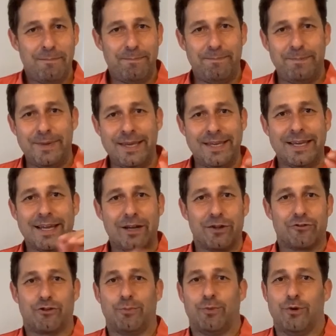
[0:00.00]
being an
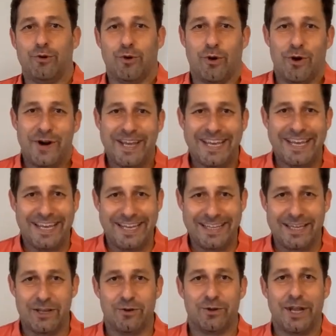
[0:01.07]
entrepreneur in
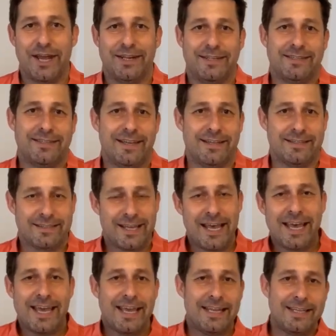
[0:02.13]
the United States.
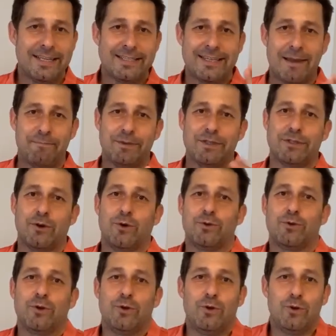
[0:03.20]
In this
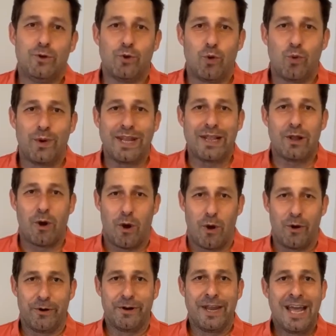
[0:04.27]
episode, you will
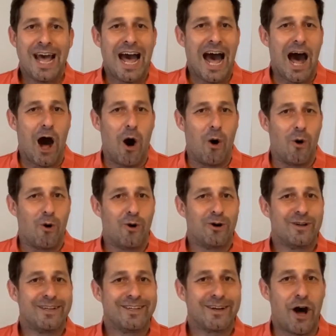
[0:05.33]
learn how
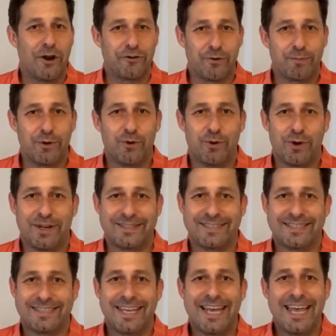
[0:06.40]

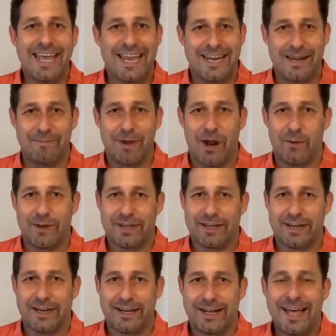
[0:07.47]
entrepreneurs in
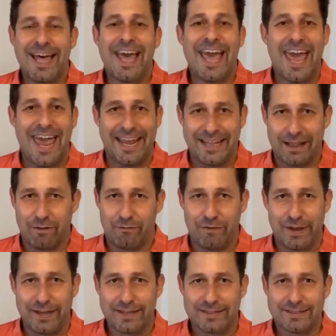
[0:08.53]
America handle
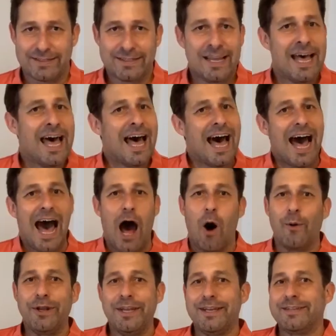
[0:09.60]
things,
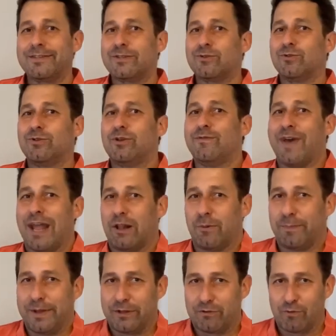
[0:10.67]
how it is to
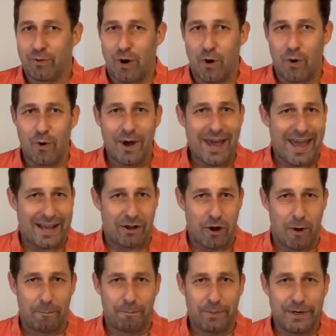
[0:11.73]
develop and grow a
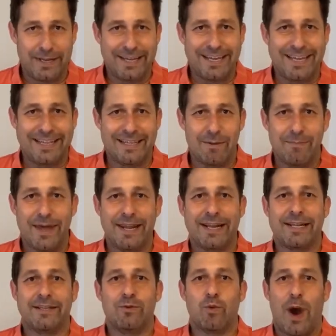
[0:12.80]
company in the
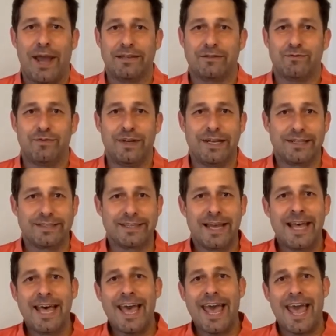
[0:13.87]
medical device field,
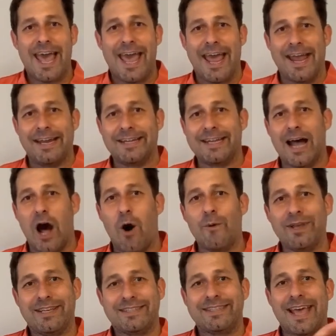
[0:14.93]
and how
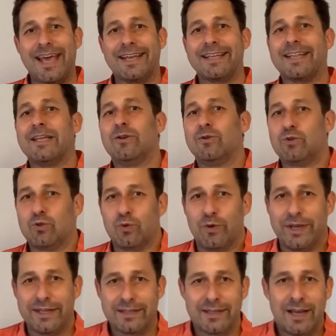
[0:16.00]
exactly you do
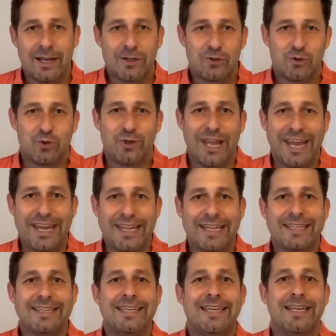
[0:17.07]
it to nail a
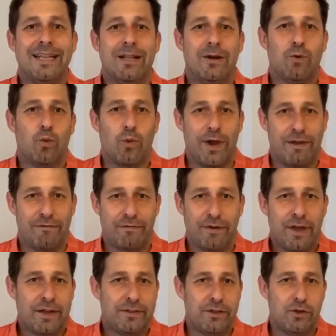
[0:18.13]
deal with
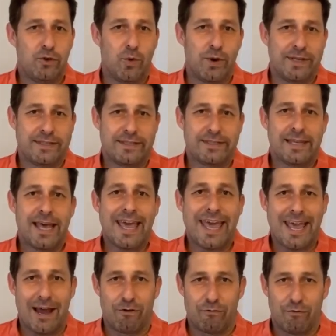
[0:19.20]
the US
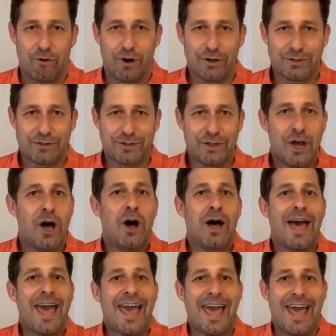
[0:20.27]
Air Force
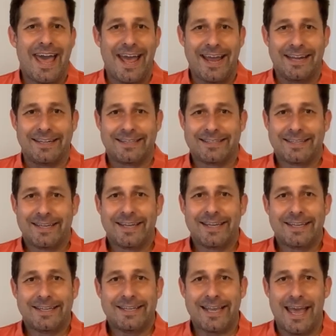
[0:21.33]
and
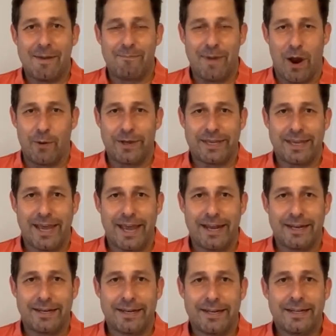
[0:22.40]
the
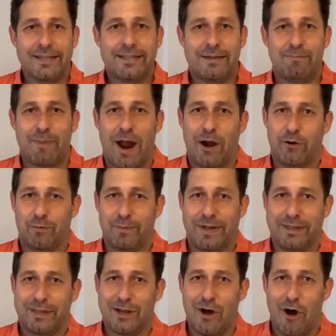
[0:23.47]
American
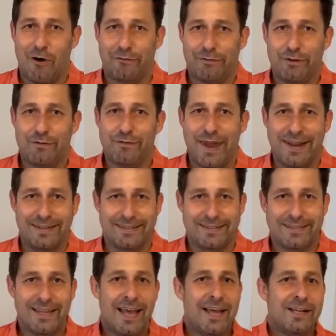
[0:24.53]
Department of
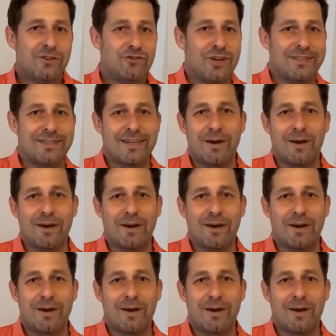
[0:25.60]
Defense. Jessica